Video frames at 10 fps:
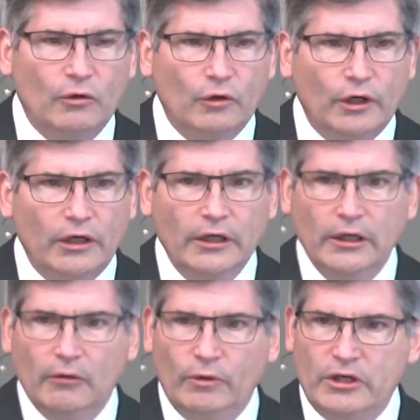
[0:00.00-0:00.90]
Or
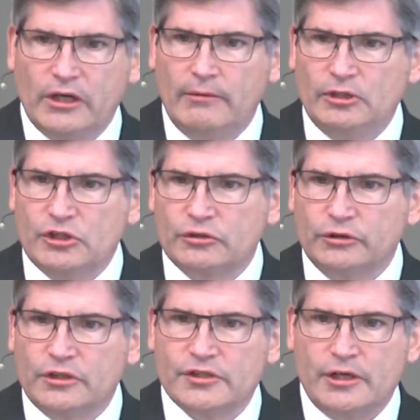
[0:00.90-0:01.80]
when you come to
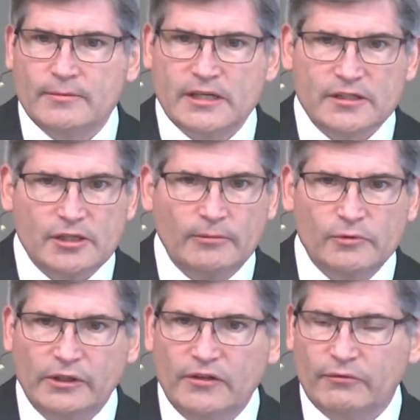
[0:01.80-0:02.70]
shorter Psalms like Psalm
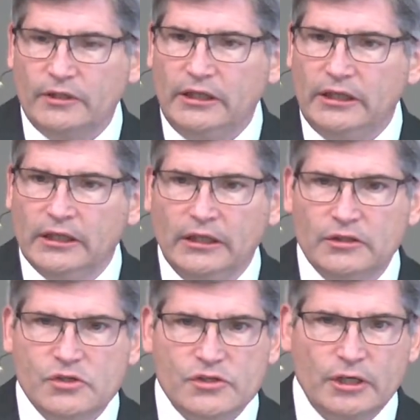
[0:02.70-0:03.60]
23,
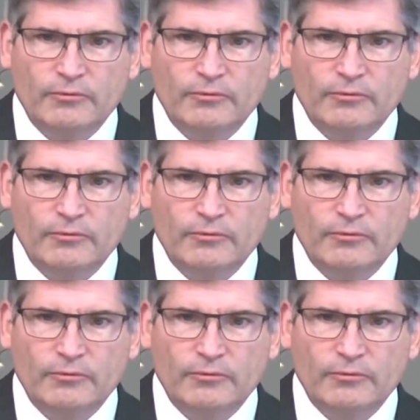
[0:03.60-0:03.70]
do Psalm